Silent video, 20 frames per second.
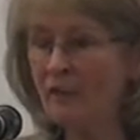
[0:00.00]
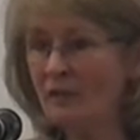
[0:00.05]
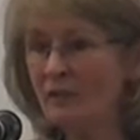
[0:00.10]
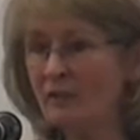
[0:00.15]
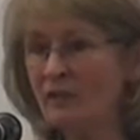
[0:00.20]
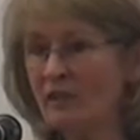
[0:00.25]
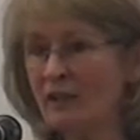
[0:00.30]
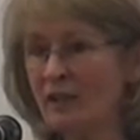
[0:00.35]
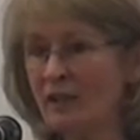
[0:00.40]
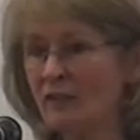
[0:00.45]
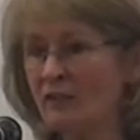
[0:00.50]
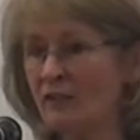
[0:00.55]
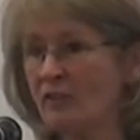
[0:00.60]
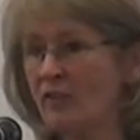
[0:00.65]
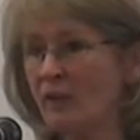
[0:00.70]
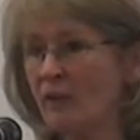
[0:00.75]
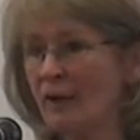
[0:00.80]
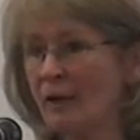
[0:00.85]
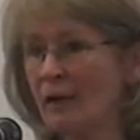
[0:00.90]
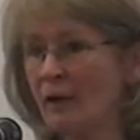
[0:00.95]
this
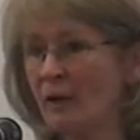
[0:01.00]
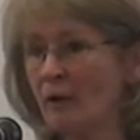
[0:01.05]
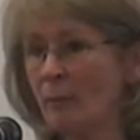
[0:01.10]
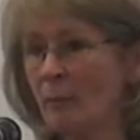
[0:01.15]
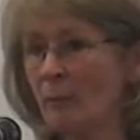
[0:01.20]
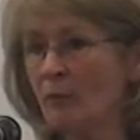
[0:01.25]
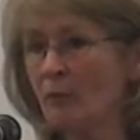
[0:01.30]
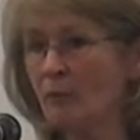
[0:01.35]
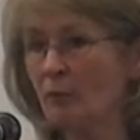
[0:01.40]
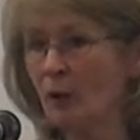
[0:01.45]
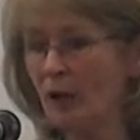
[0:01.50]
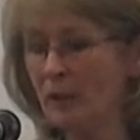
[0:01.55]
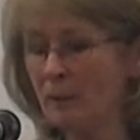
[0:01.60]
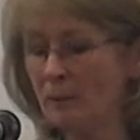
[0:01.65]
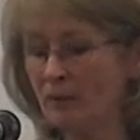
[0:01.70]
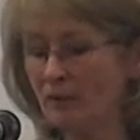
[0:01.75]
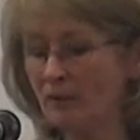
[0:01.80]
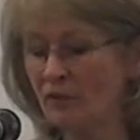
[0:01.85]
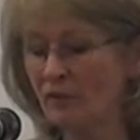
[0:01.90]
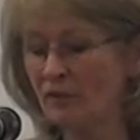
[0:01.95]
tested the heroin
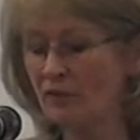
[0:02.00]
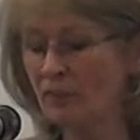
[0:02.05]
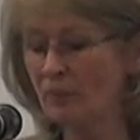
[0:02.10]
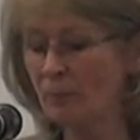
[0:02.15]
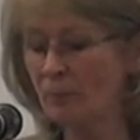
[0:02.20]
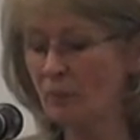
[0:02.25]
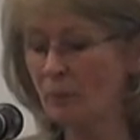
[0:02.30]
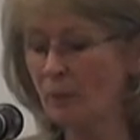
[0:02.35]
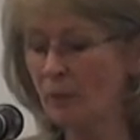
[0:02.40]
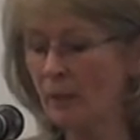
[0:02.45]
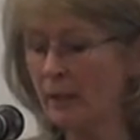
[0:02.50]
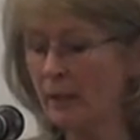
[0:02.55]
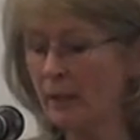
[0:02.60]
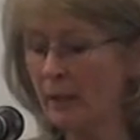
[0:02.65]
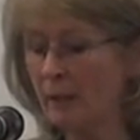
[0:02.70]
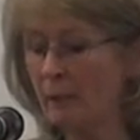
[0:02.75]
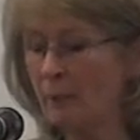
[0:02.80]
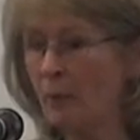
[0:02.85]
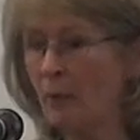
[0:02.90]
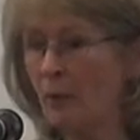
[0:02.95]
prescribing system to
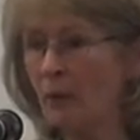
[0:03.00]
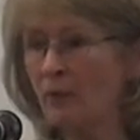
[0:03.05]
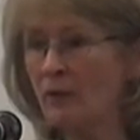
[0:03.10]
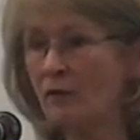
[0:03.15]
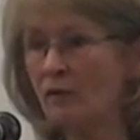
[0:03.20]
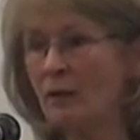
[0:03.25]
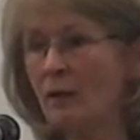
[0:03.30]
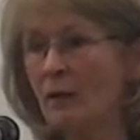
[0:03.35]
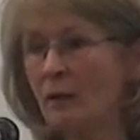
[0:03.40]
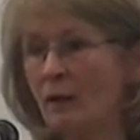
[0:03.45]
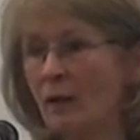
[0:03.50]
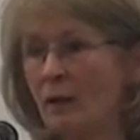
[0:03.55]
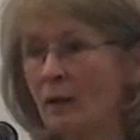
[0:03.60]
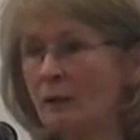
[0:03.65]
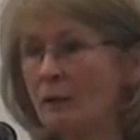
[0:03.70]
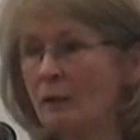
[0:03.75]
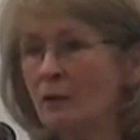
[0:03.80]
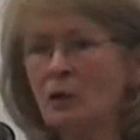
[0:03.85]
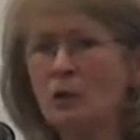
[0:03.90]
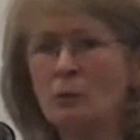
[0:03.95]
breaking point.
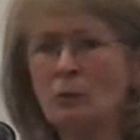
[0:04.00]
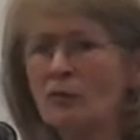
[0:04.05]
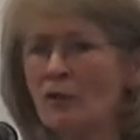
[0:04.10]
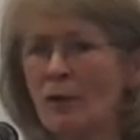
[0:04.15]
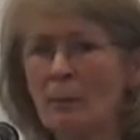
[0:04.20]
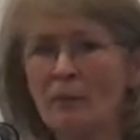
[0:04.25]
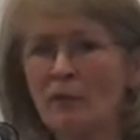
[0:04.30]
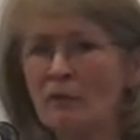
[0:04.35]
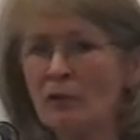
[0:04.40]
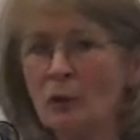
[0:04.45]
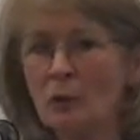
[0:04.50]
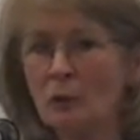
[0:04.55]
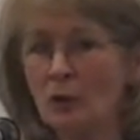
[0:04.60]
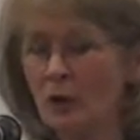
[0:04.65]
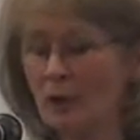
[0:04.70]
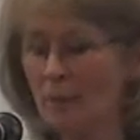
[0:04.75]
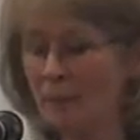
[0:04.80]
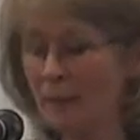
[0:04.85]
And some of you will know